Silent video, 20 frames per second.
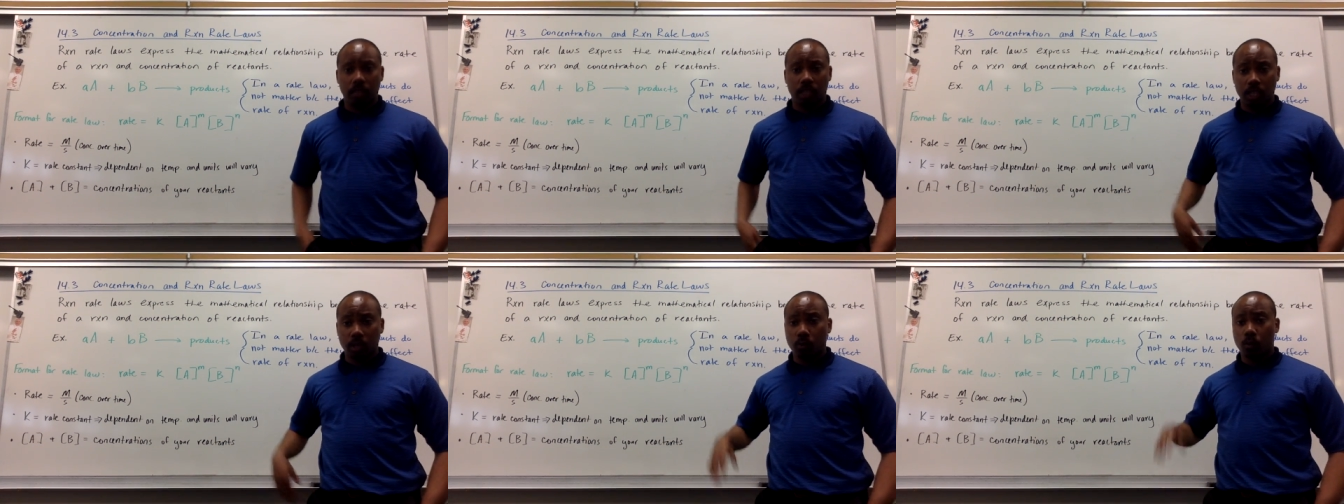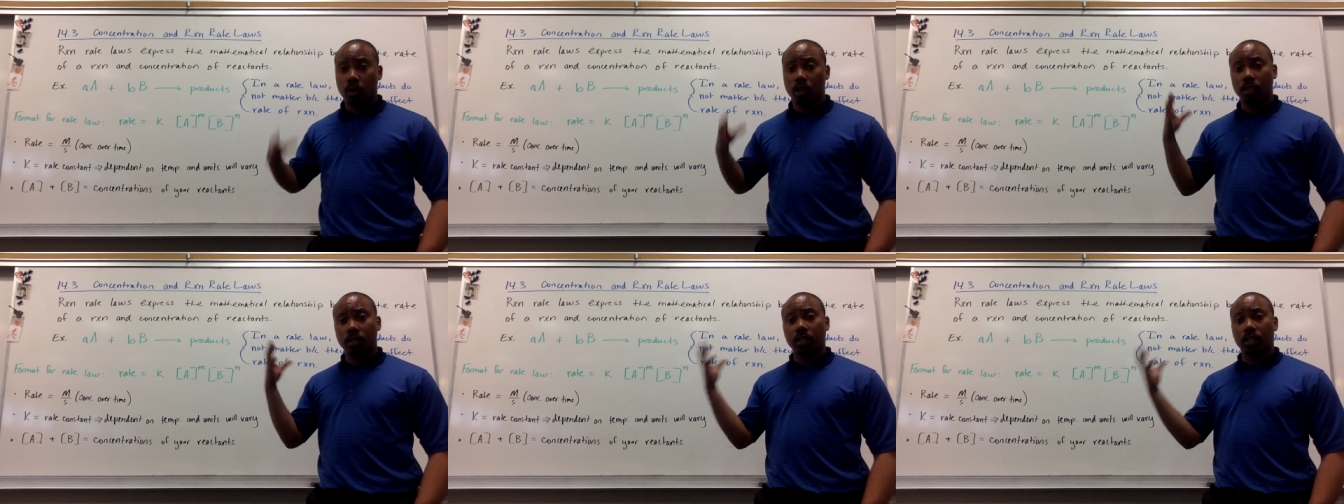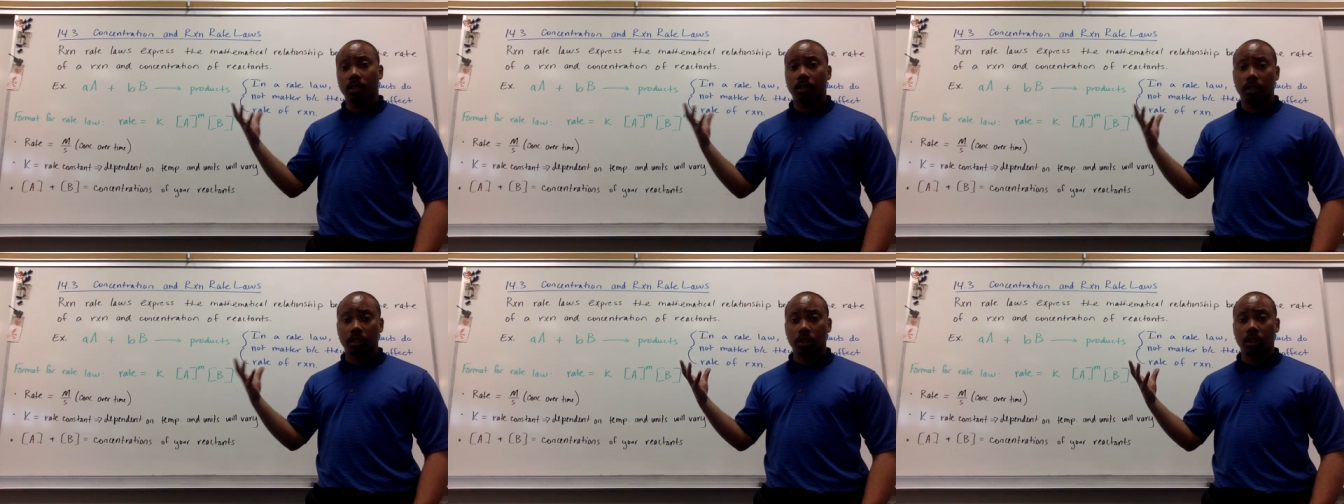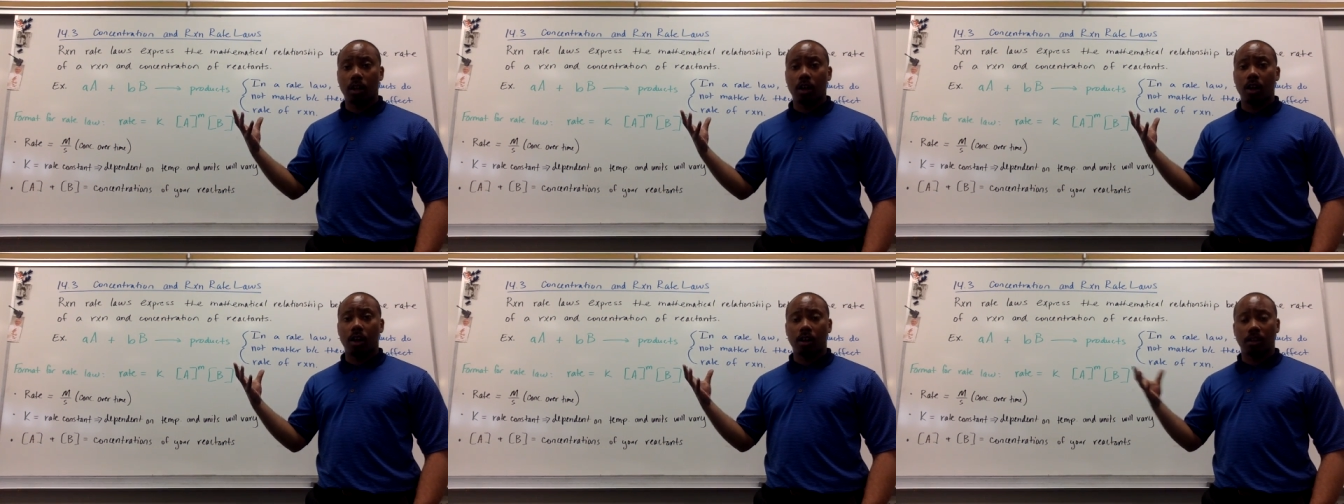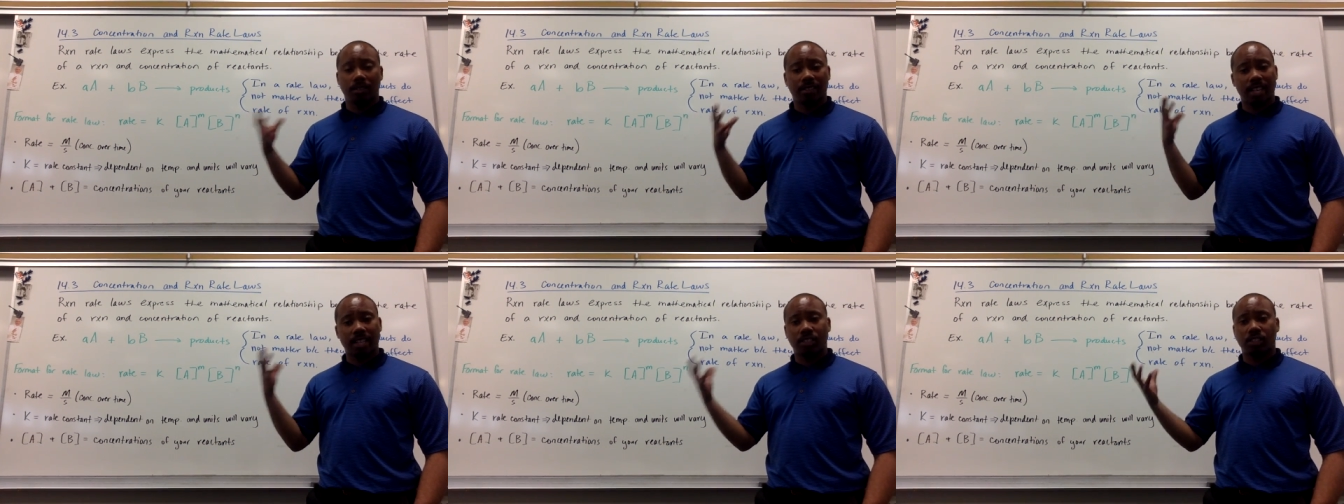Keyword law.
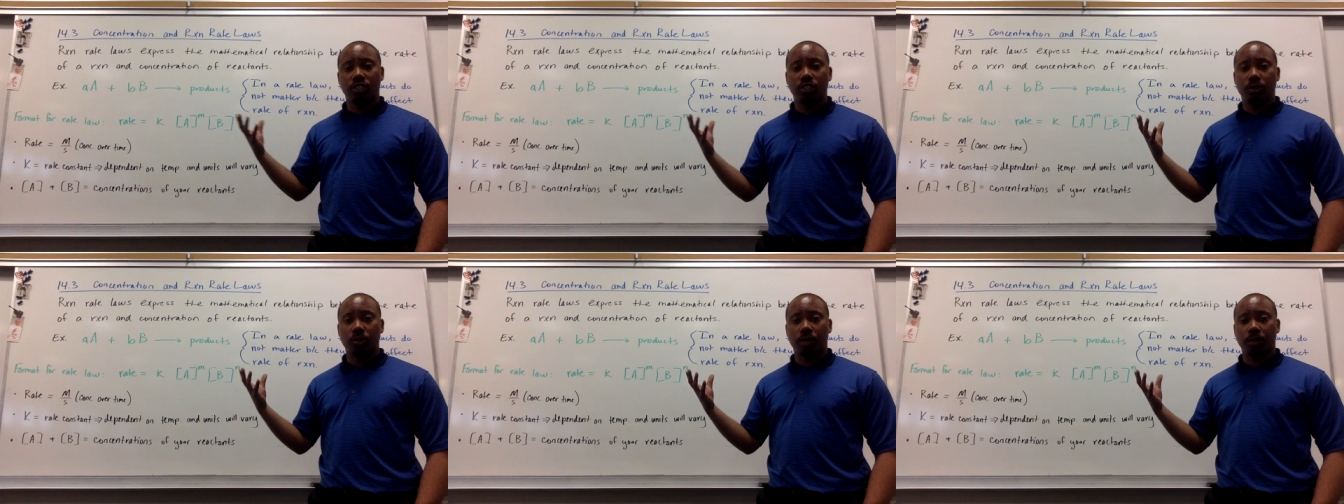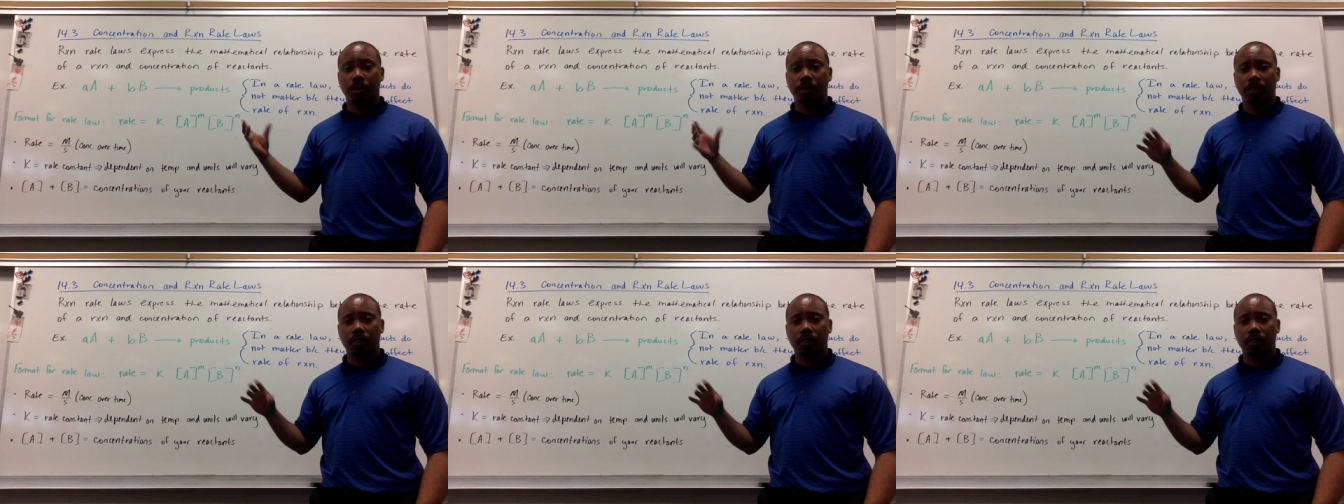That's a new thing.